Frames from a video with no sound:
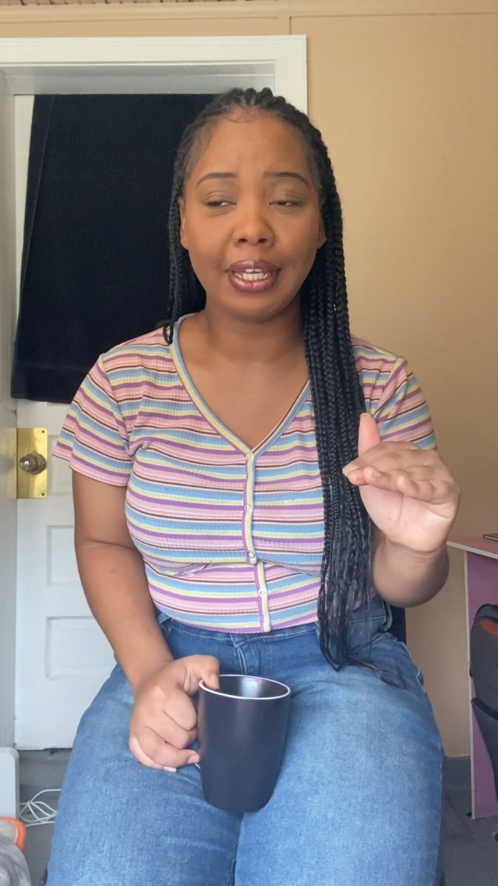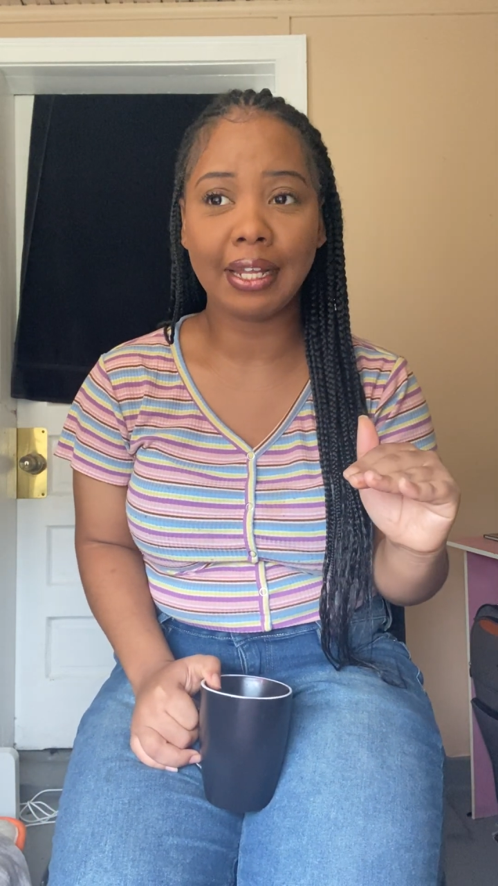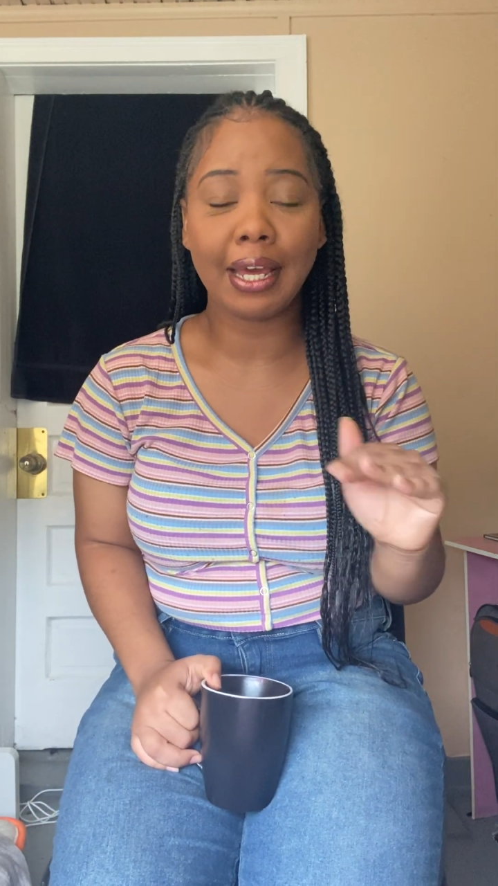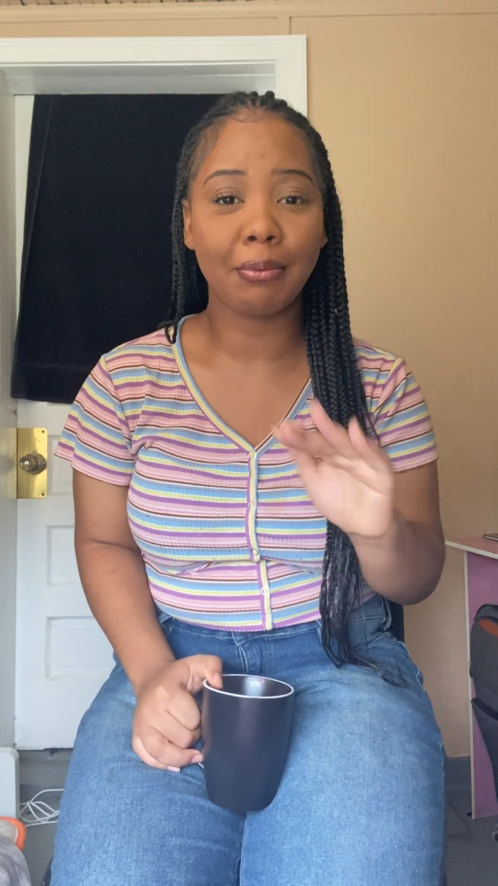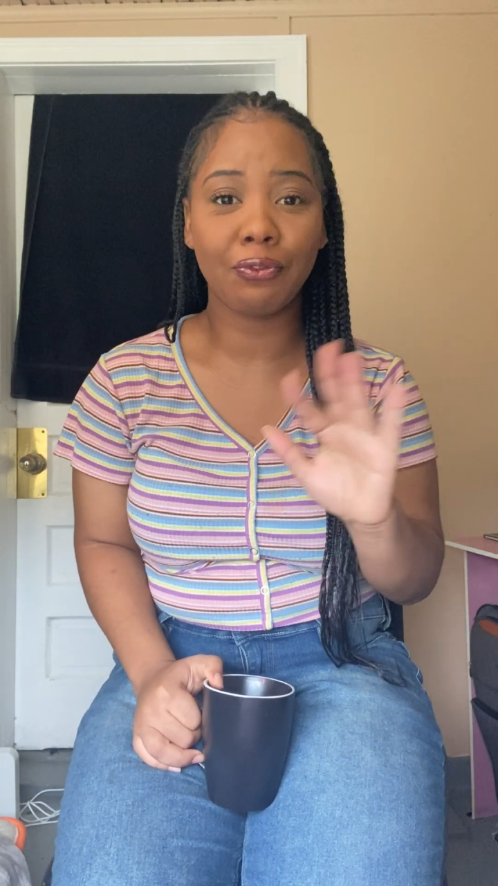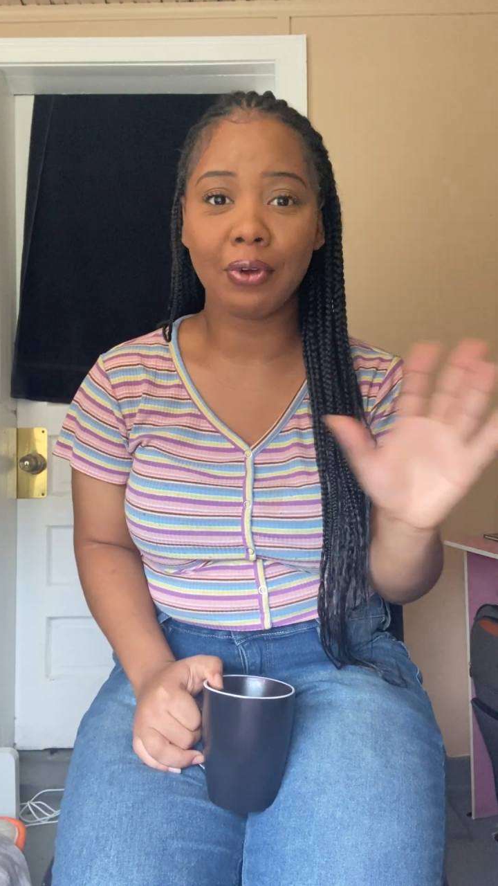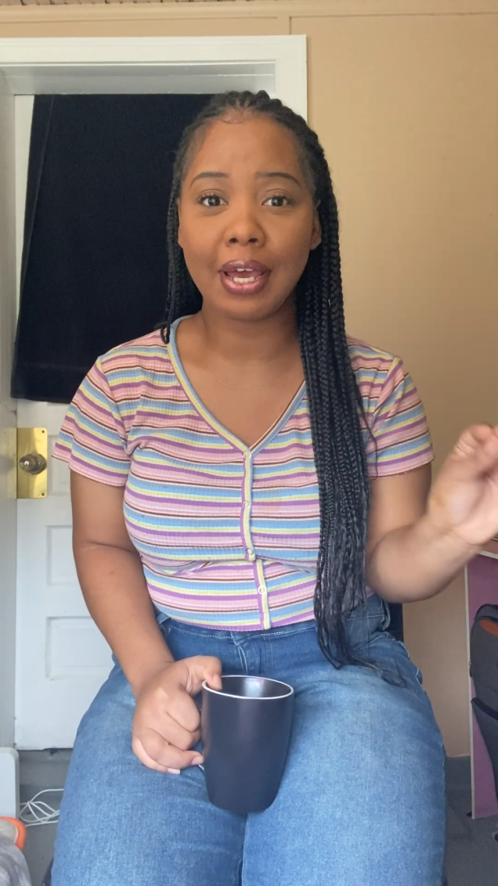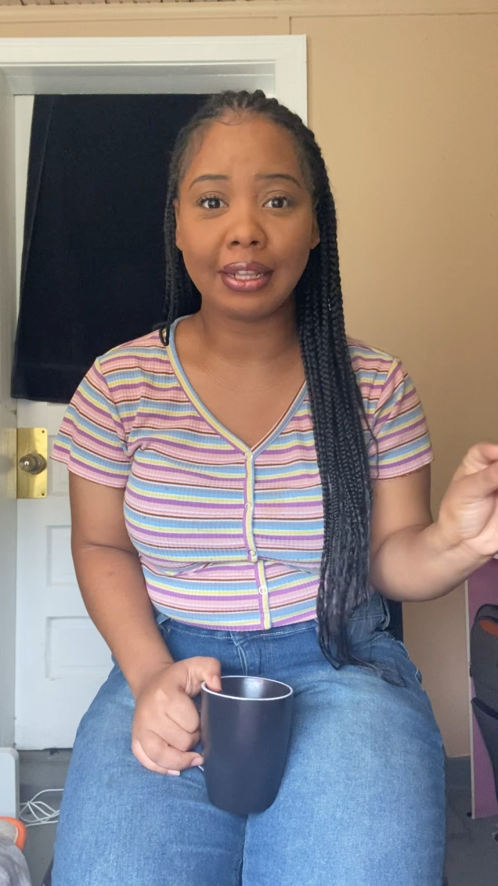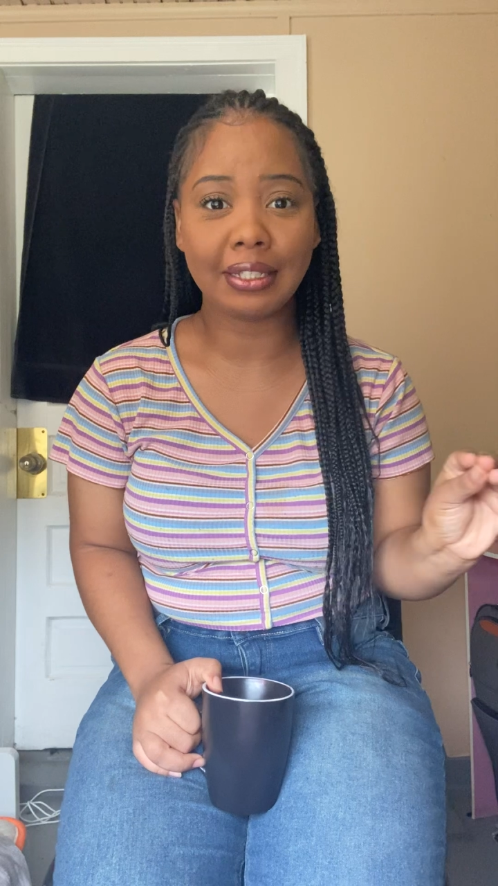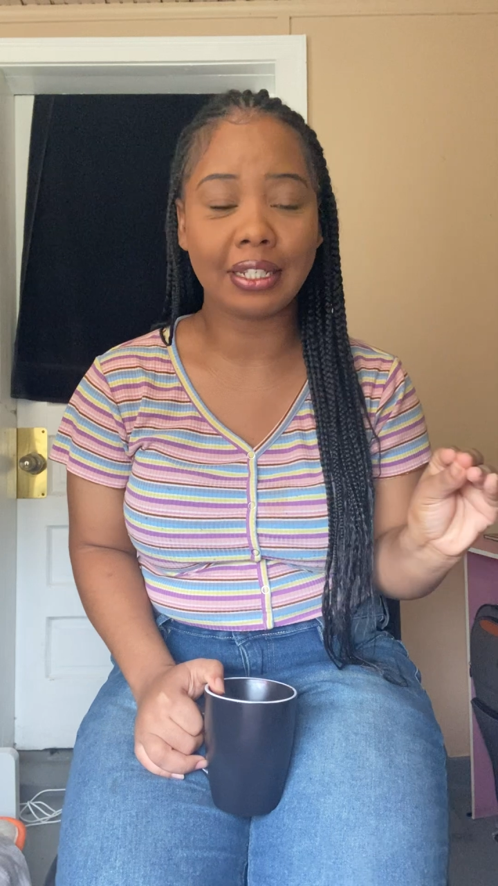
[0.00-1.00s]
Like before I
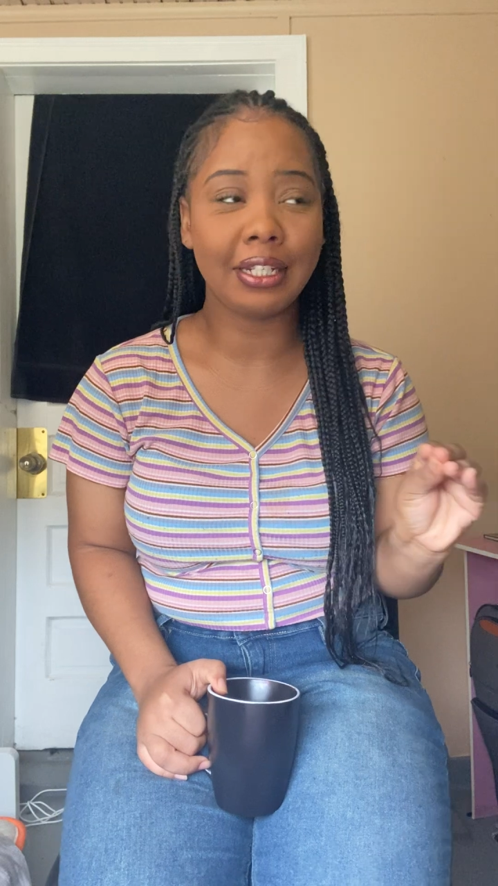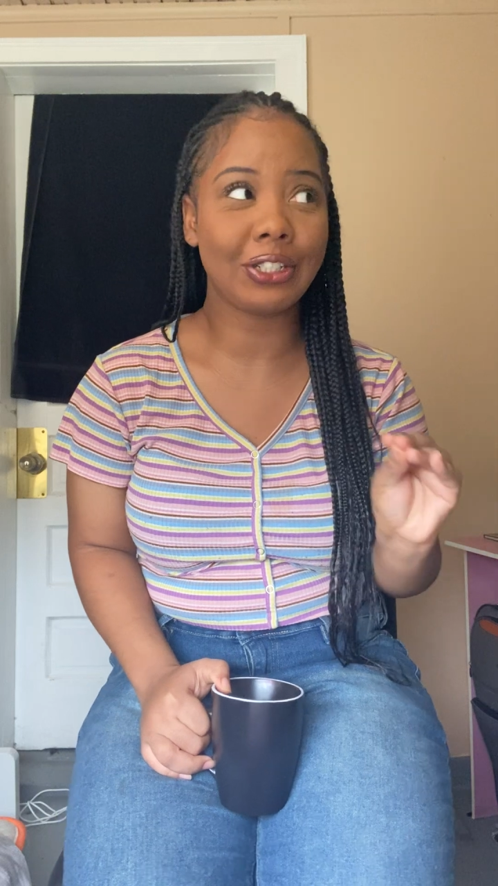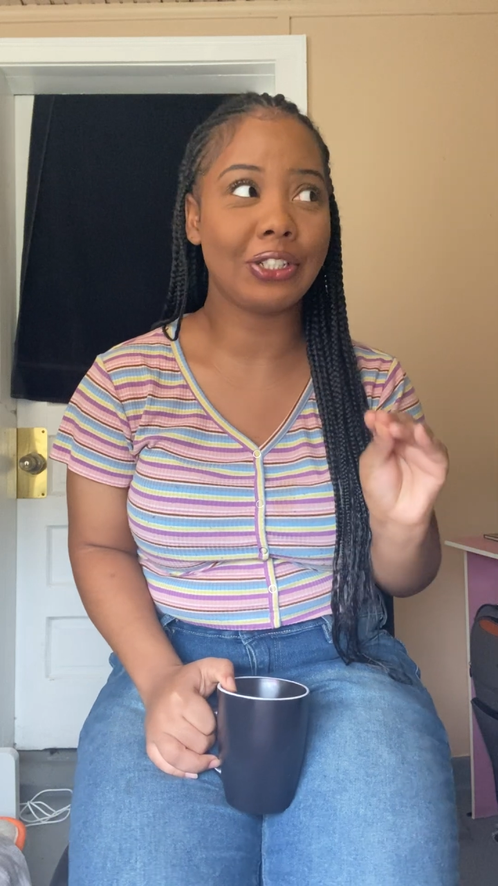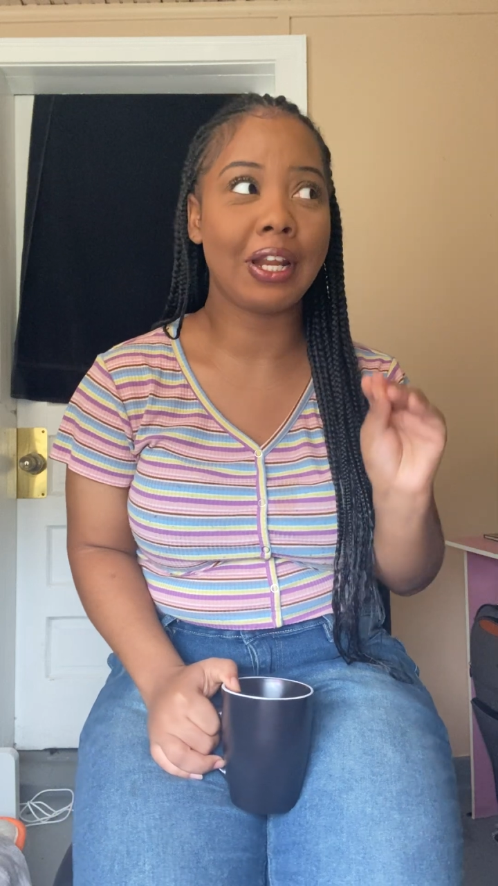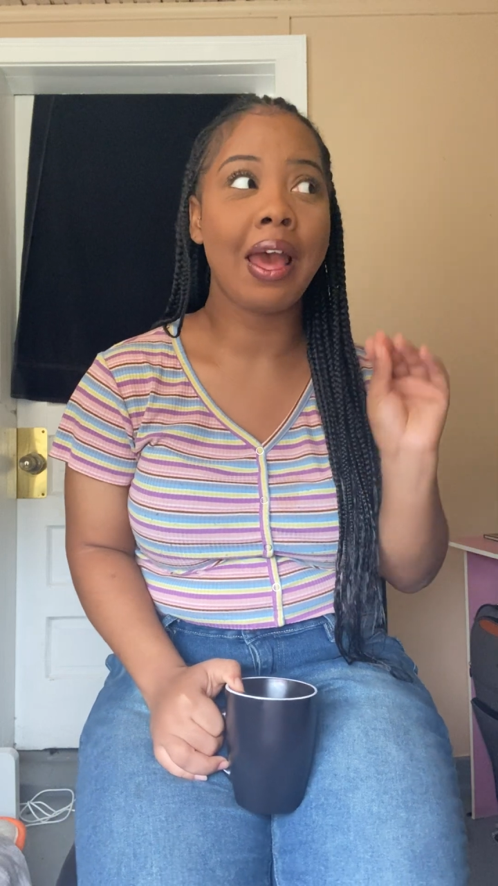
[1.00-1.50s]
had this condition,